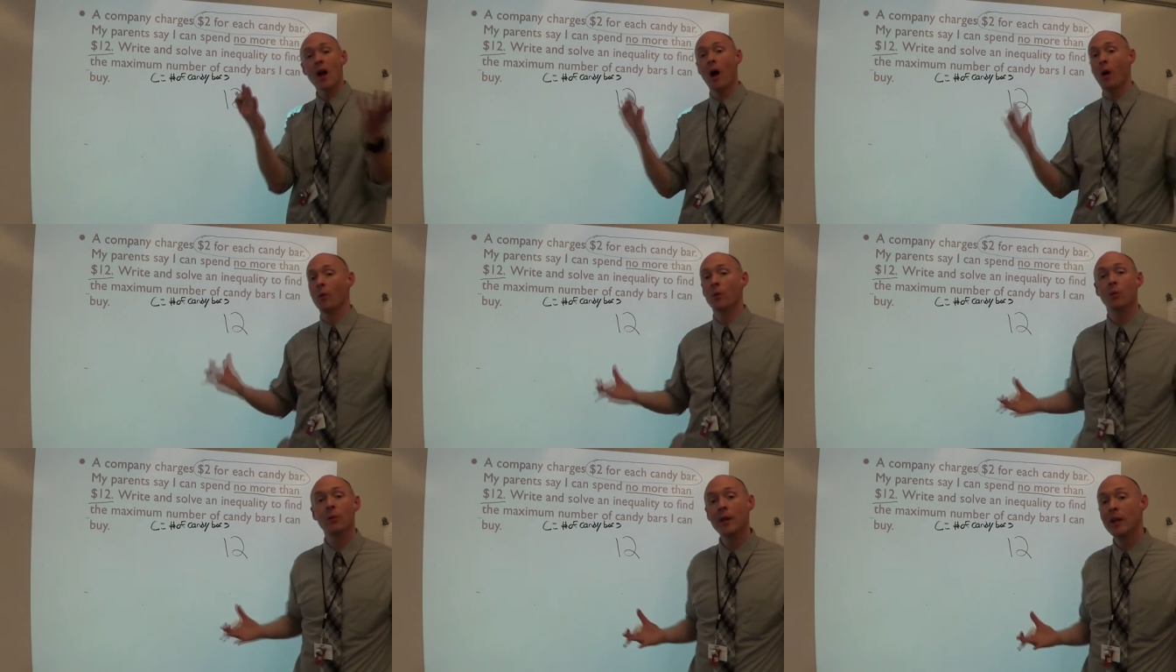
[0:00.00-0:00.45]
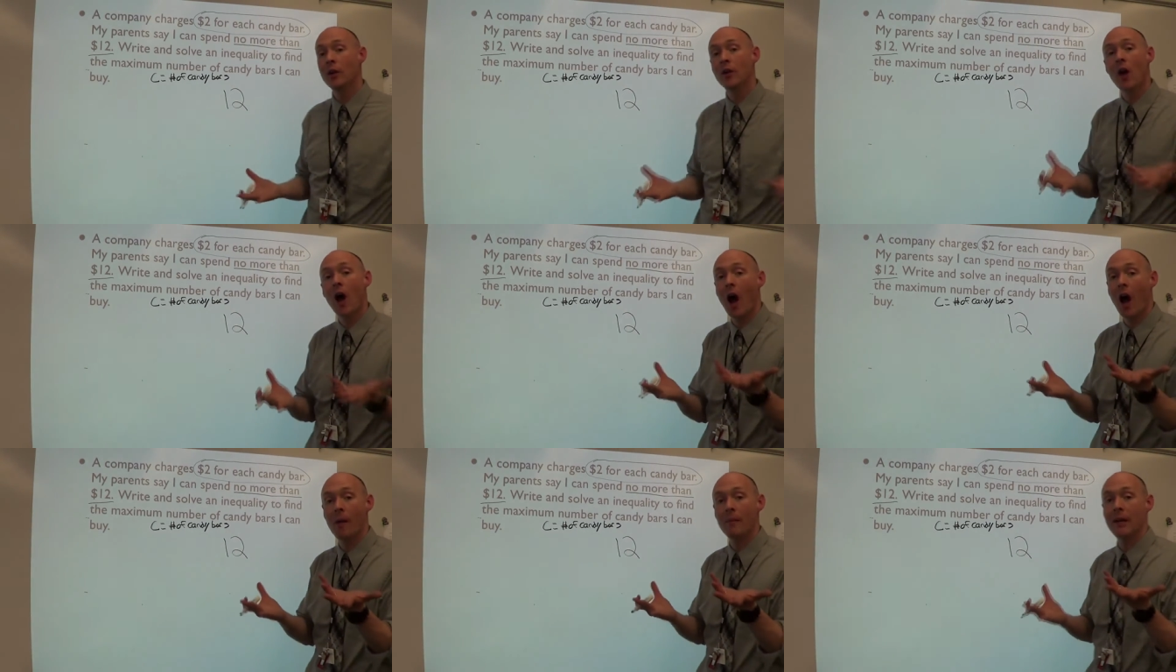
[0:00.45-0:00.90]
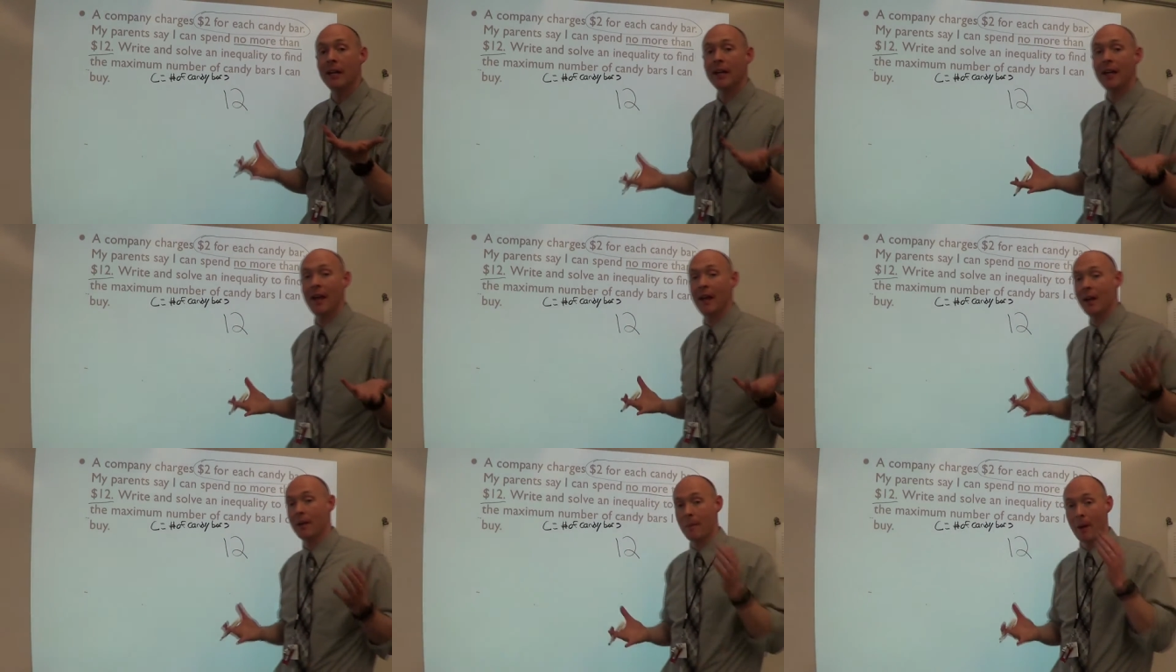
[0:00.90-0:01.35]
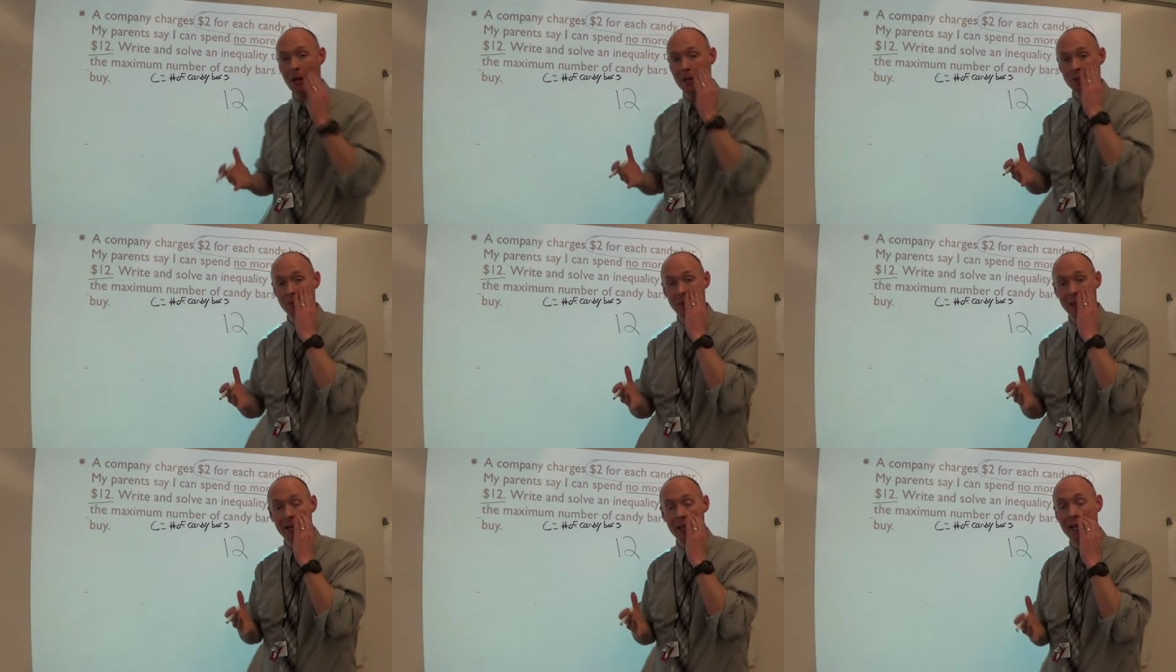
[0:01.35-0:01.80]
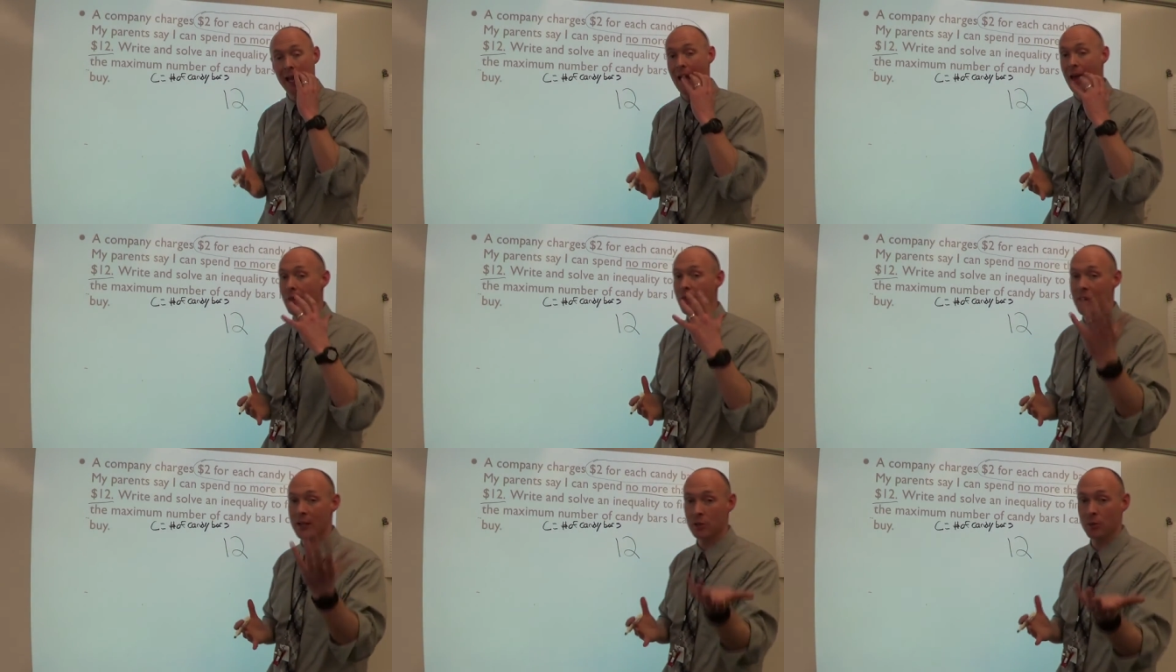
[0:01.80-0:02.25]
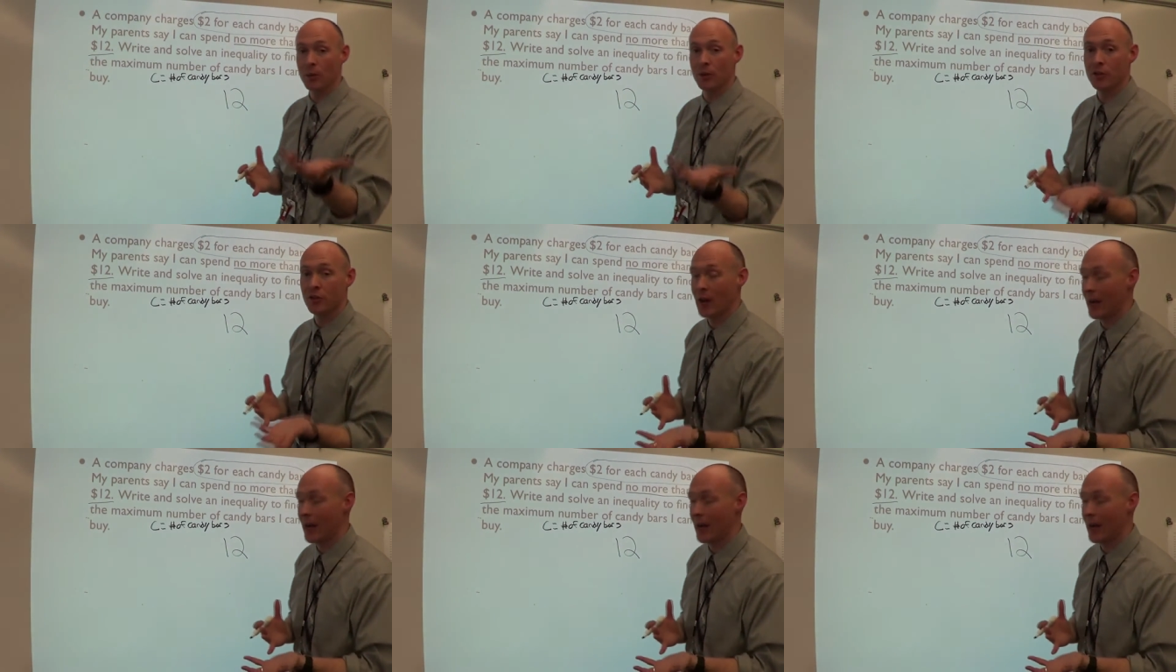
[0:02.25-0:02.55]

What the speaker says: know. We don't know how many candy bars we can get. That's what we're